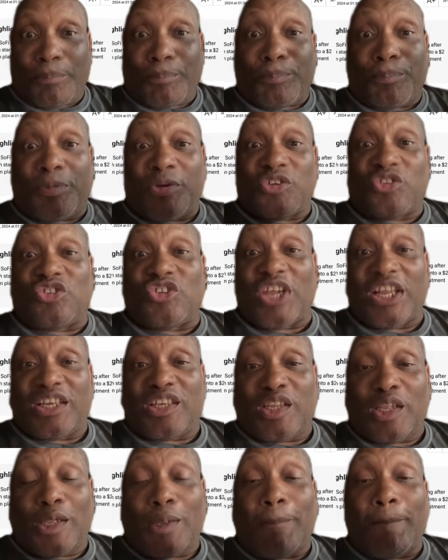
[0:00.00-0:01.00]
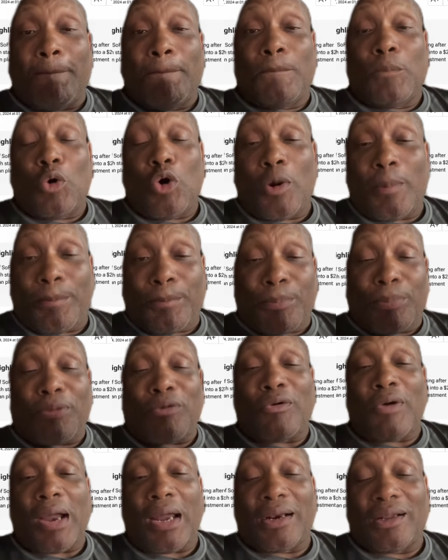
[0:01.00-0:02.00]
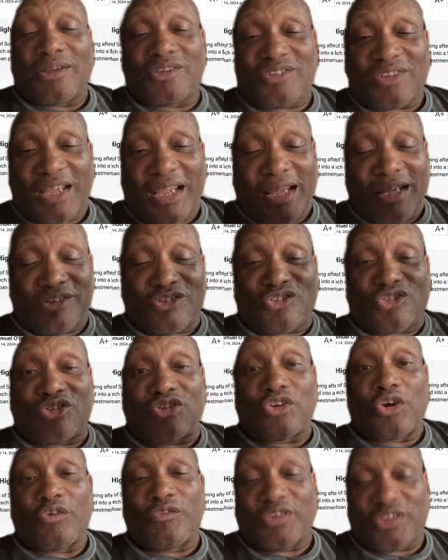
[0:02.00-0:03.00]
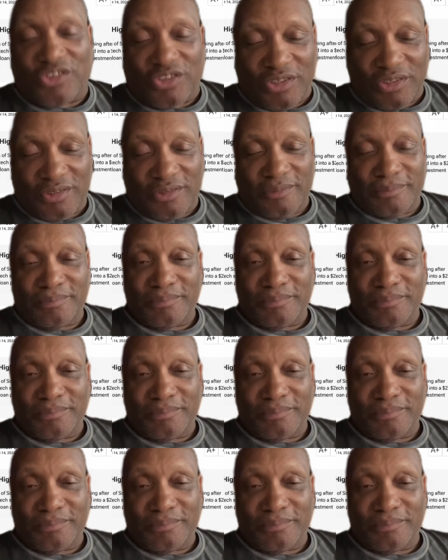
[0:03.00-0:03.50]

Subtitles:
presenting more products and services.